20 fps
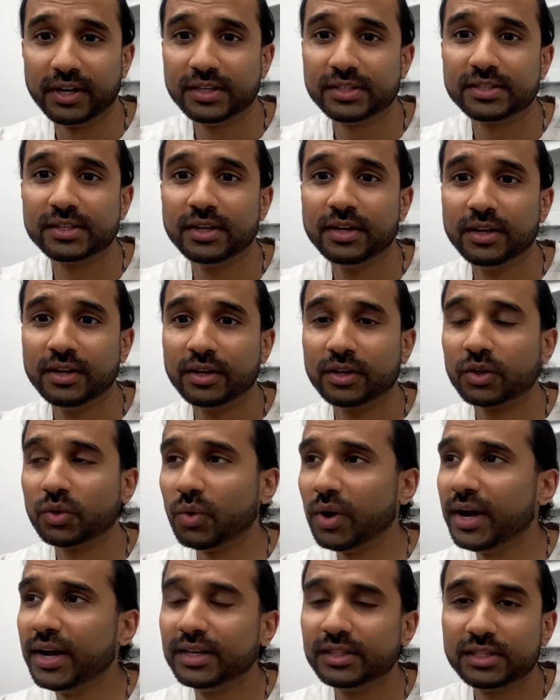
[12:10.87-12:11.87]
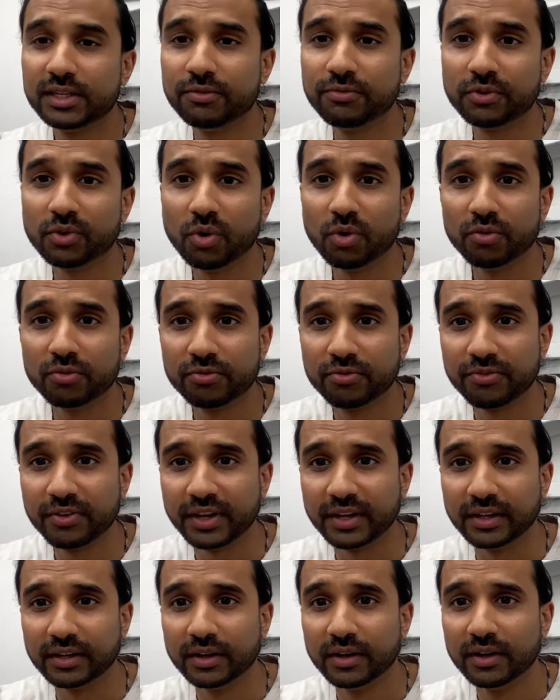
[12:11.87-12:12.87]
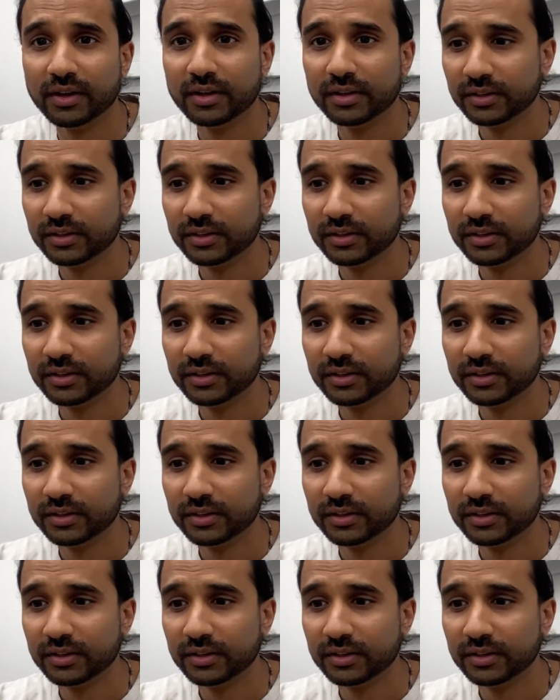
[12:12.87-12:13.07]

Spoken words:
It's quite a difficult thing